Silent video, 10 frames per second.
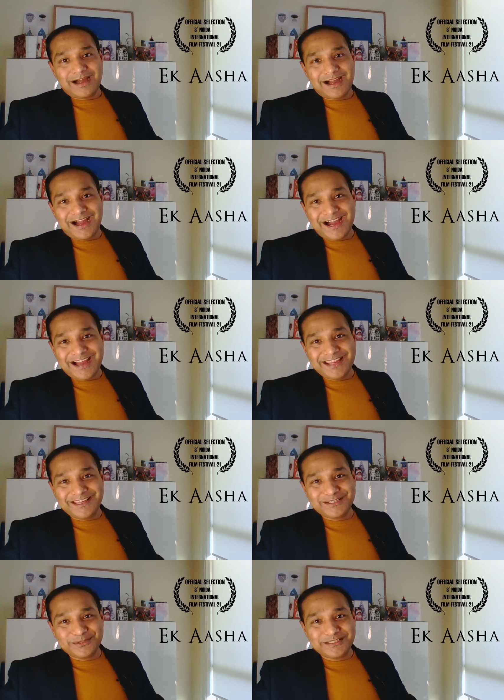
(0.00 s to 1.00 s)
Hi
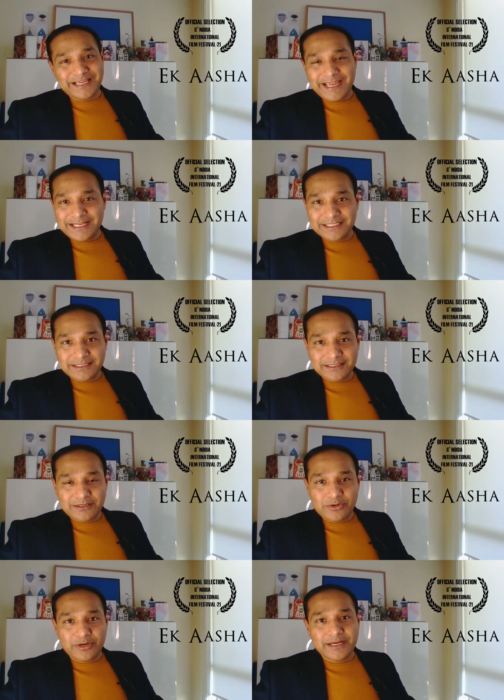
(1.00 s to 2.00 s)
to the 8th
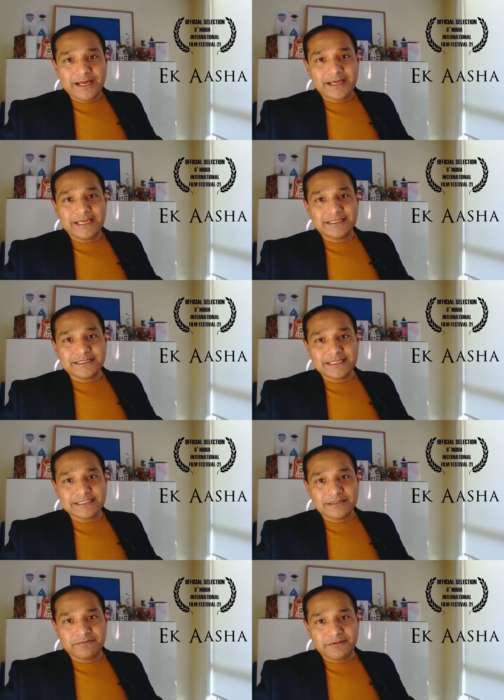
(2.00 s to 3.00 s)
Noida
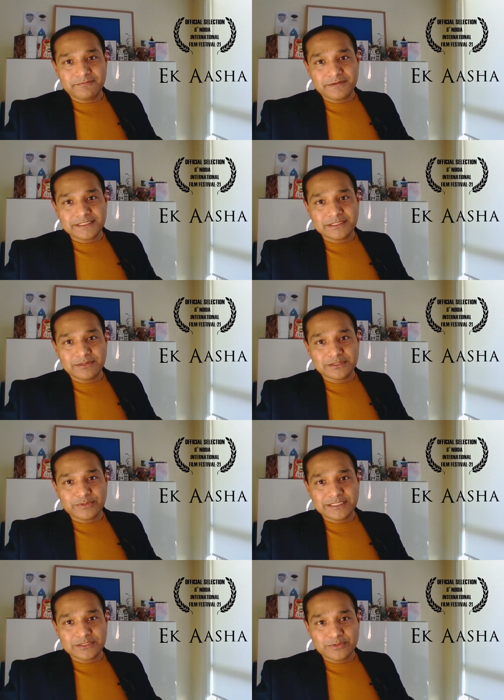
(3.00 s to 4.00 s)
International Film Festival
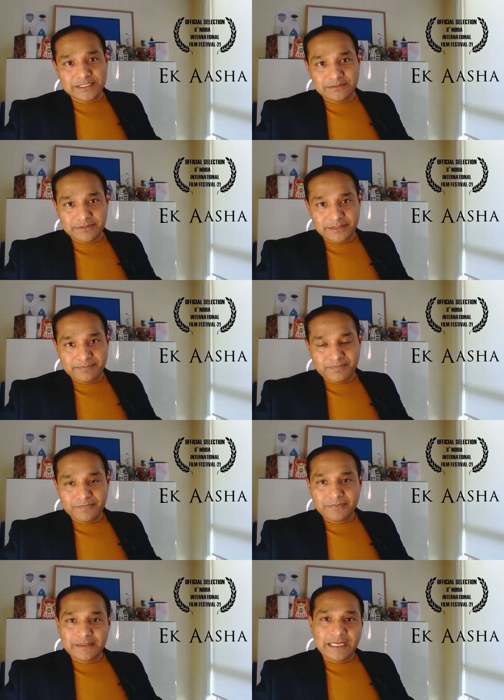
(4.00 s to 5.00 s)
2021.
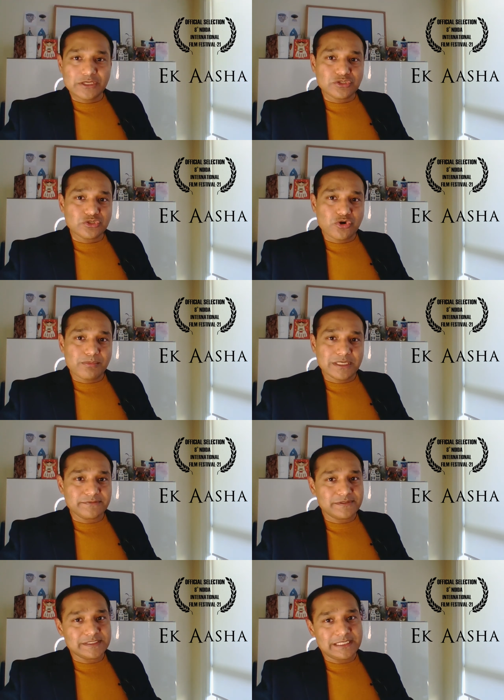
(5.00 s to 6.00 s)
Thank you so much
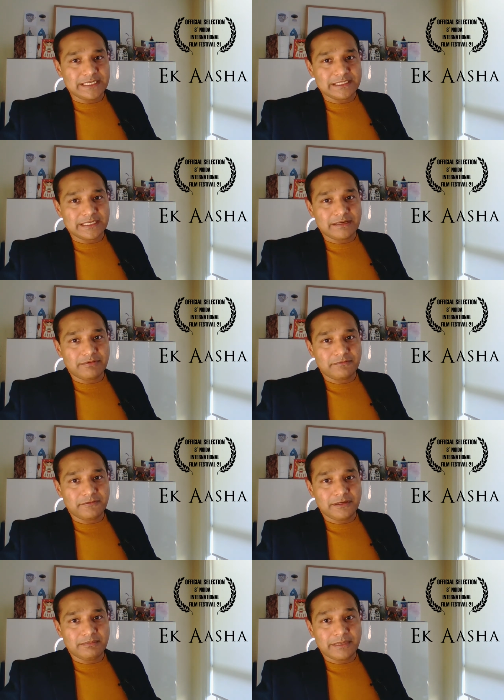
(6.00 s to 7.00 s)
for selecting our
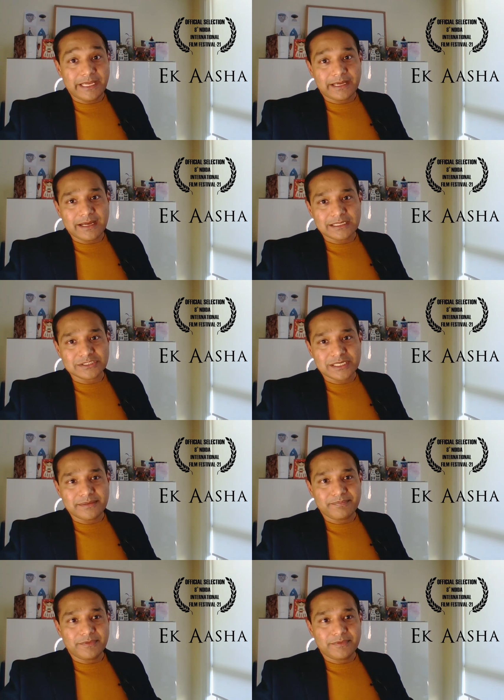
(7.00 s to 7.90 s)
film, Aasha.